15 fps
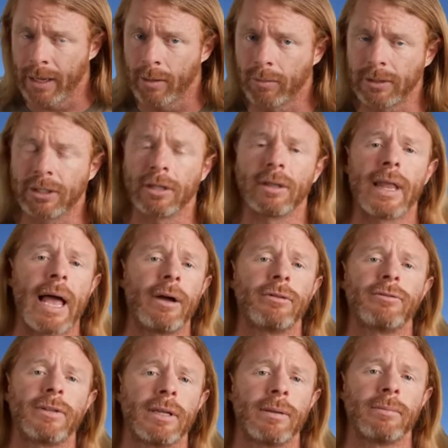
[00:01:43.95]
which
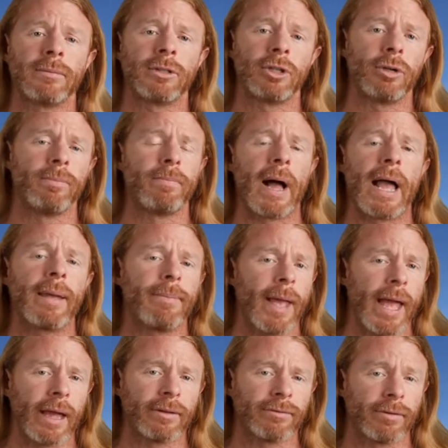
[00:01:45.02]
allows him to
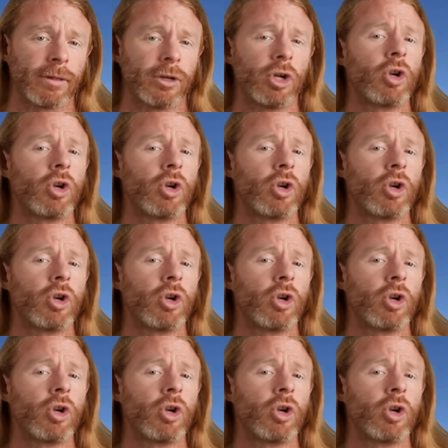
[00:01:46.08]
bypass the